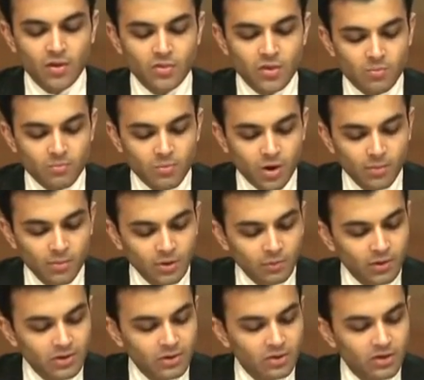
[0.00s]
The
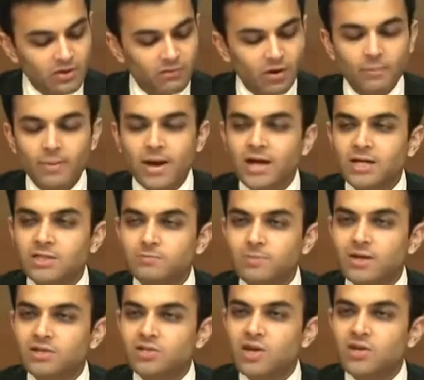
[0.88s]
moment when you give up
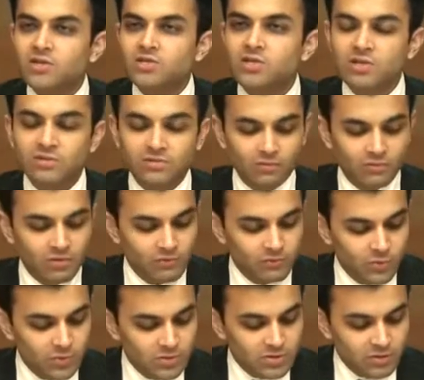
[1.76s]
expectations of the
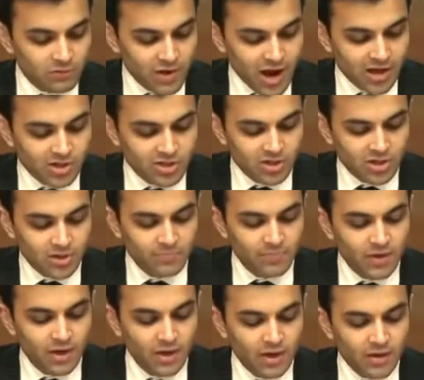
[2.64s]
fruits of
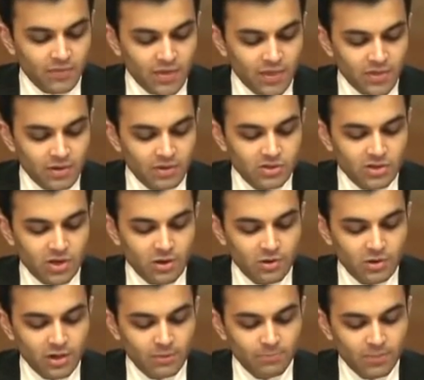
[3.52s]
action, then there is
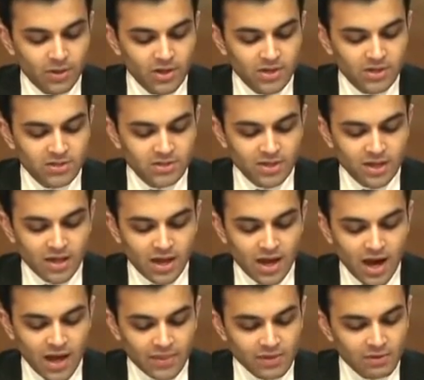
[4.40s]
only peace
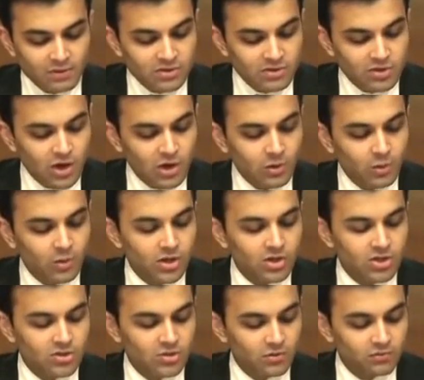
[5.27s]
and there is no
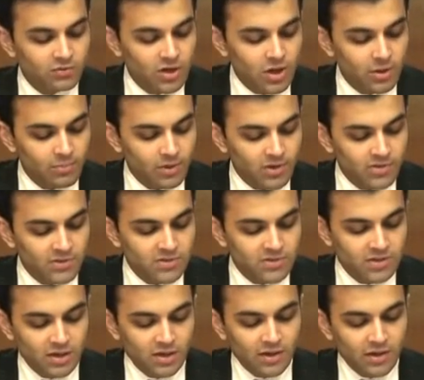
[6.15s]
question of
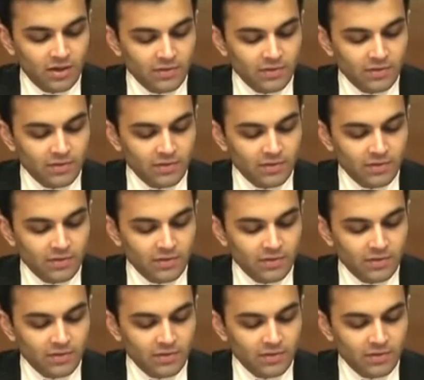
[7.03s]
turbulence.